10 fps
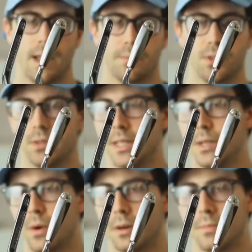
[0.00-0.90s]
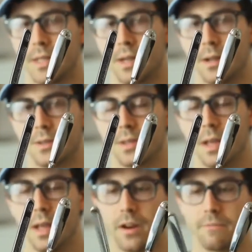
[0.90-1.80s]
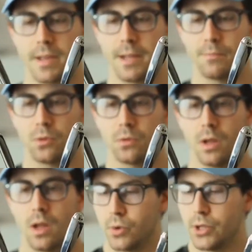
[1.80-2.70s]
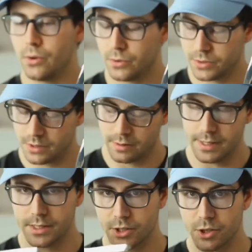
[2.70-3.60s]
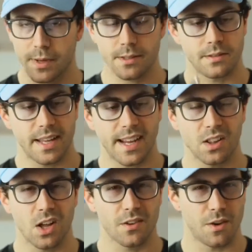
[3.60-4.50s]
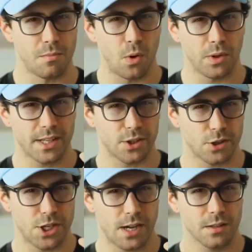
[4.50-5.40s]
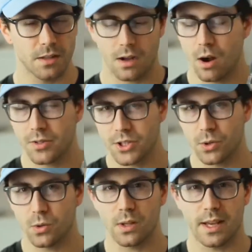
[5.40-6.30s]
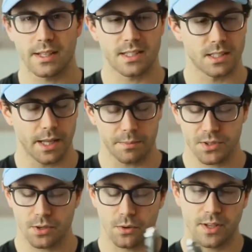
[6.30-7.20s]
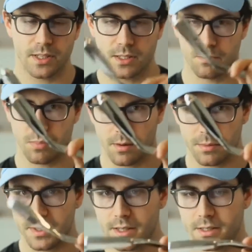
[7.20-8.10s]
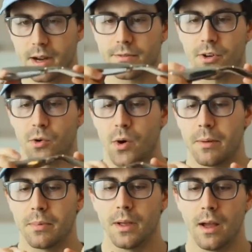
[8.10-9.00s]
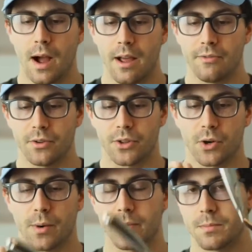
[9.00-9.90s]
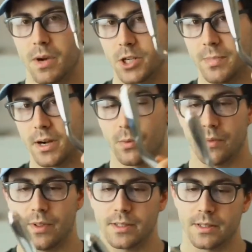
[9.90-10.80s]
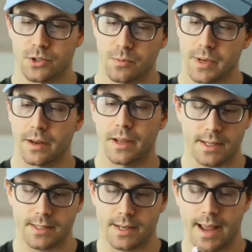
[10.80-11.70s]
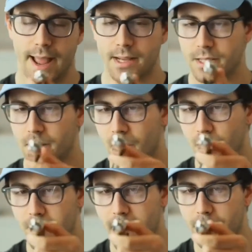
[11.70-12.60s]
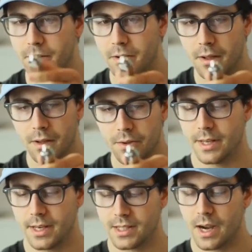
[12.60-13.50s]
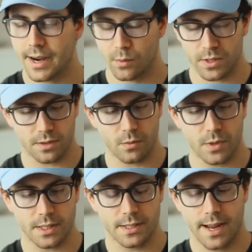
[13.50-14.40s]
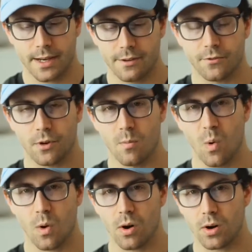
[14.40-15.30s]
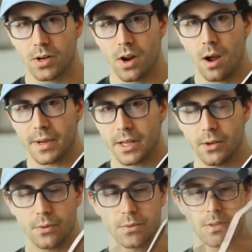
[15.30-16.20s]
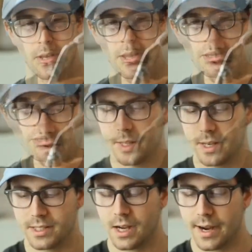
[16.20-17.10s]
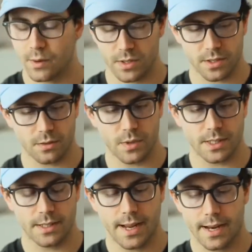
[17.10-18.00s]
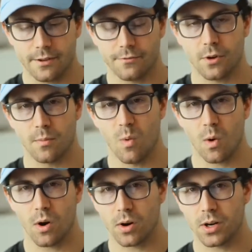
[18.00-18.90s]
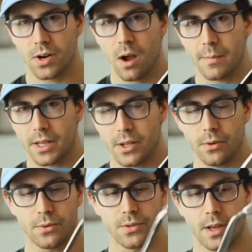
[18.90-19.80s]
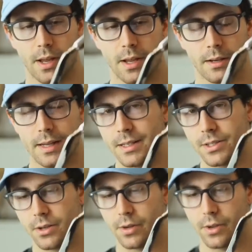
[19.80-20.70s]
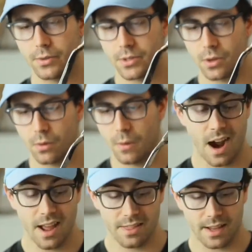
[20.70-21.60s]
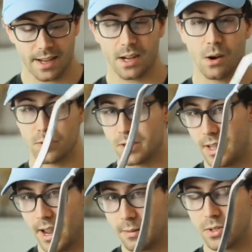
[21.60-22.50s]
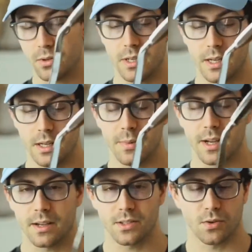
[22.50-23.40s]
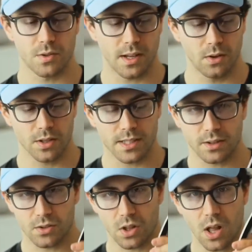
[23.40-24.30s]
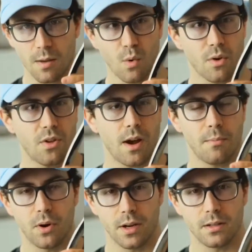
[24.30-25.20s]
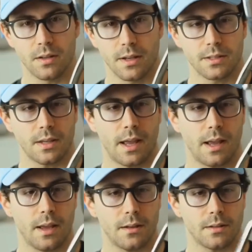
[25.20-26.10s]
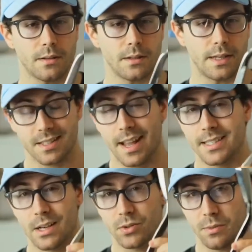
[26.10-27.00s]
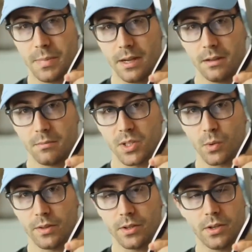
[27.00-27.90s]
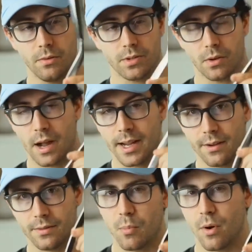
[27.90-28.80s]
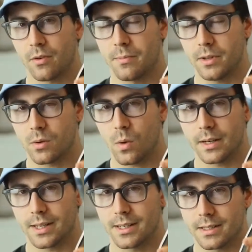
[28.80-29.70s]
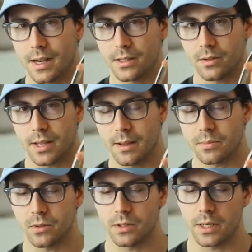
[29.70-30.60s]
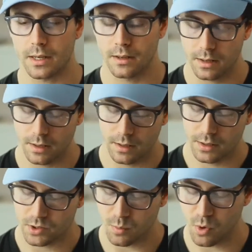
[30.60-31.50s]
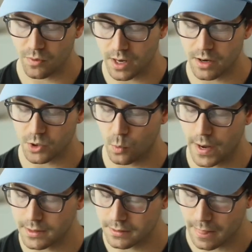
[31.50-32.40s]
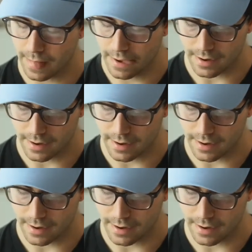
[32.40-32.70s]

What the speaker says: the M2T one because a lot of people who use these instruments, they get a lot of emollient or gel on the tool and it slips. So this is probably designed for grip. I feel the grip is much better with this instrument, and it's in a hexagonal pattern. The design was intended for more ergonomic use. The design was intended for more ergonomic use and easier use. So I think it goes to the M2T because it looks like there's a lot more thought put into this, and that stands out to me between the two. So I give the point for build quality and design to the M2T. So moving on to weight.